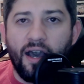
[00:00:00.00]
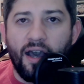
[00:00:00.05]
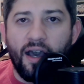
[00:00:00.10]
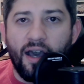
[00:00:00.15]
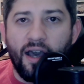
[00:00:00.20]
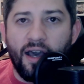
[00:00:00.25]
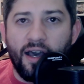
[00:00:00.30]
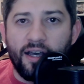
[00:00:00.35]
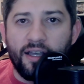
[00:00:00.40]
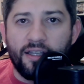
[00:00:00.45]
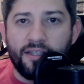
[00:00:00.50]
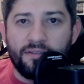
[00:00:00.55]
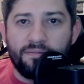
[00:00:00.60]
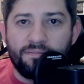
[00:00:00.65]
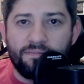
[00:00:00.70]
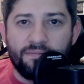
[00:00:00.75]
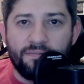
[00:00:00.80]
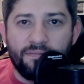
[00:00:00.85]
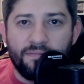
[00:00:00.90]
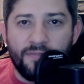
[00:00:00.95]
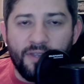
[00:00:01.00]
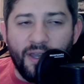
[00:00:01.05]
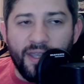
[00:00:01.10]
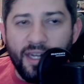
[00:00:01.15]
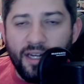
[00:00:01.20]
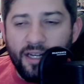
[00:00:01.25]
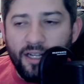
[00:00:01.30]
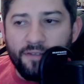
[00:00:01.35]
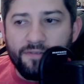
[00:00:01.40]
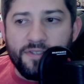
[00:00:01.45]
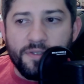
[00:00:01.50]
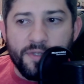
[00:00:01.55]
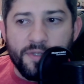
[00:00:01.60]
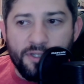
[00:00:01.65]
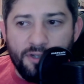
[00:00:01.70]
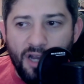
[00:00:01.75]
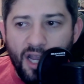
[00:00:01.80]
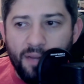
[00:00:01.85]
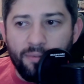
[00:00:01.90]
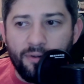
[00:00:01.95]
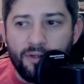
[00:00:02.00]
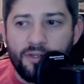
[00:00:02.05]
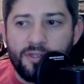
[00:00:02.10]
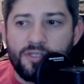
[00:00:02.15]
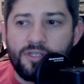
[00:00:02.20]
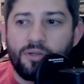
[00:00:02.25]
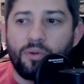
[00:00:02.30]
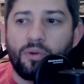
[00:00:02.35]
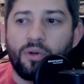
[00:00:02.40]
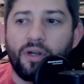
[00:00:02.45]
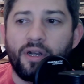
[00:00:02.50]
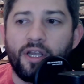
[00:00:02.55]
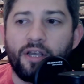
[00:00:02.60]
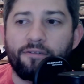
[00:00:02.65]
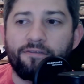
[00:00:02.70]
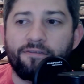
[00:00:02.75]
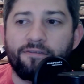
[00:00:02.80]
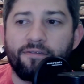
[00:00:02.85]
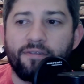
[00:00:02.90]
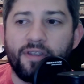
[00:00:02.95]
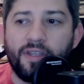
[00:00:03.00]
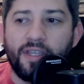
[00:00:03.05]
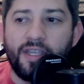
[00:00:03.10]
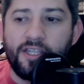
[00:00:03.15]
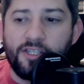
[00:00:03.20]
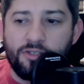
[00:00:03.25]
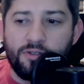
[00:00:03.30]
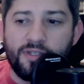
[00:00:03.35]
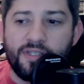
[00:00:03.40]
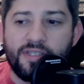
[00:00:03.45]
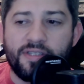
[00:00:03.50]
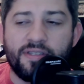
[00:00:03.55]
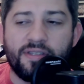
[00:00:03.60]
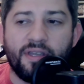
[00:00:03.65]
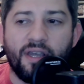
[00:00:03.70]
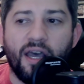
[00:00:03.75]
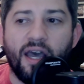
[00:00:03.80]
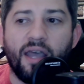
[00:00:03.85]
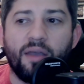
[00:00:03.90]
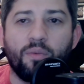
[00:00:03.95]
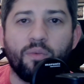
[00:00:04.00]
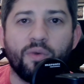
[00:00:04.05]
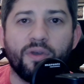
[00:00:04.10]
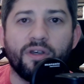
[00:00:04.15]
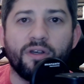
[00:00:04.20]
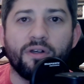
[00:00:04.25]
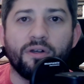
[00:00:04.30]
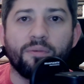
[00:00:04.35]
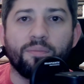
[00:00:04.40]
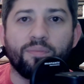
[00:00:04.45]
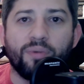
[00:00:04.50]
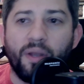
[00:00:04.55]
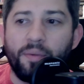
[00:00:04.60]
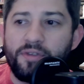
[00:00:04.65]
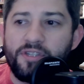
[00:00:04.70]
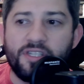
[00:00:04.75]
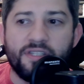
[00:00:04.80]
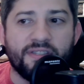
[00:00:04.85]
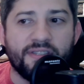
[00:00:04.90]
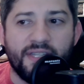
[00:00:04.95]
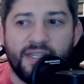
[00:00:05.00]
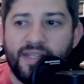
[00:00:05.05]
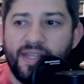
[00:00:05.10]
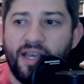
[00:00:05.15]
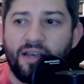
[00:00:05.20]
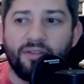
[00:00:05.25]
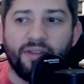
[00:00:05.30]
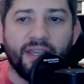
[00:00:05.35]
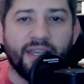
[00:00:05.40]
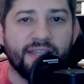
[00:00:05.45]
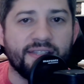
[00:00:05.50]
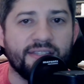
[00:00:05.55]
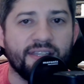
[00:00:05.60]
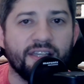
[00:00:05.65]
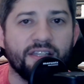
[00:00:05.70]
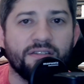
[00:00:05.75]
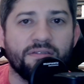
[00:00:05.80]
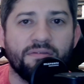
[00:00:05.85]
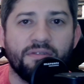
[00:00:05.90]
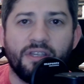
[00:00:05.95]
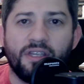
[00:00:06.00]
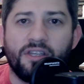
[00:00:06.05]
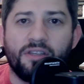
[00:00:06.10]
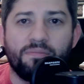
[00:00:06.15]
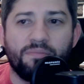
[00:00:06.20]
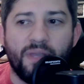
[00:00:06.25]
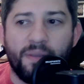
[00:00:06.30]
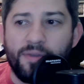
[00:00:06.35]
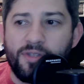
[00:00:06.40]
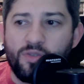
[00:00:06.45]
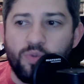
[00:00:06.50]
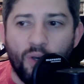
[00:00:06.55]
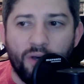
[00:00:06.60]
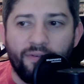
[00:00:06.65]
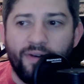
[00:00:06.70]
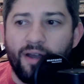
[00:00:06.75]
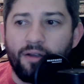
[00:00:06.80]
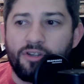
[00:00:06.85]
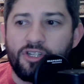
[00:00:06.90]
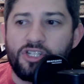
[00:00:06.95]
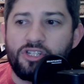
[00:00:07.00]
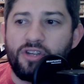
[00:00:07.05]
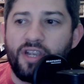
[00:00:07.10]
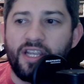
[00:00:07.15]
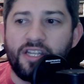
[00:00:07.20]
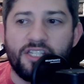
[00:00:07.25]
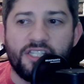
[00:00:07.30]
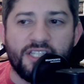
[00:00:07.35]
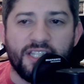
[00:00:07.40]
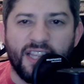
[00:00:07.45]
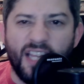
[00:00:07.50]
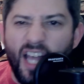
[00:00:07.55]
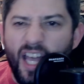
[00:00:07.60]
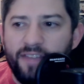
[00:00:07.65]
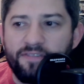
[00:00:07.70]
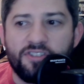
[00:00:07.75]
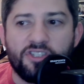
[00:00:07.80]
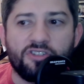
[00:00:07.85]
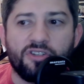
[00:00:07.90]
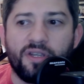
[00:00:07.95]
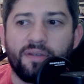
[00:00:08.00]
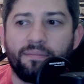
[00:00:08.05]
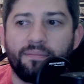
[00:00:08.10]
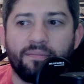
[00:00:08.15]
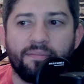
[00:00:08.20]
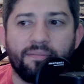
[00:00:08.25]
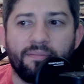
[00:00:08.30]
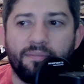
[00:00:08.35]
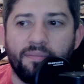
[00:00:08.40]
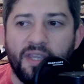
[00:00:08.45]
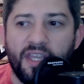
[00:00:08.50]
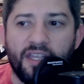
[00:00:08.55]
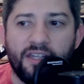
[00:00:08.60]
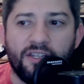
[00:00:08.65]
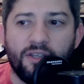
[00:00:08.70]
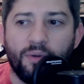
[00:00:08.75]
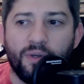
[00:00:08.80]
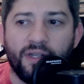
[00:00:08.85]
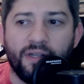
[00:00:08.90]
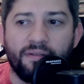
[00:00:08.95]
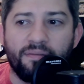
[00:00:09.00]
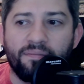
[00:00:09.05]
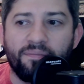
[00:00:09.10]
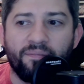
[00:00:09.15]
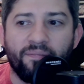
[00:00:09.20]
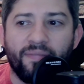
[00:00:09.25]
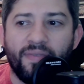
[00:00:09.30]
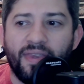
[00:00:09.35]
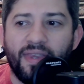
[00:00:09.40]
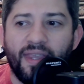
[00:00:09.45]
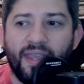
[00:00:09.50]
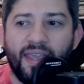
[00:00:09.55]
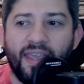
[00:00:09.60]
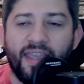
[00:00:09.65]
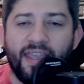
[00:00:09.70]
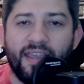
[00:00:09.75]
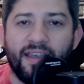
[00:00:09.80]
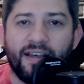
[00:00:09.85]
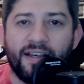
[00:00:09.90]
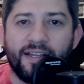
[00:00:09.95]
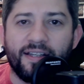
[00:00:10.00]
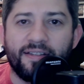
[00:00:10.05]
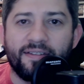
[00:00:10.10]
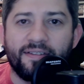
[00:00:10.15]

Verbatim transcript: uh, you know, I get enough subscribers or enough interest, I will probably just sit down, like I said, maybe twelve hours straight and just live stream me doing a, uh,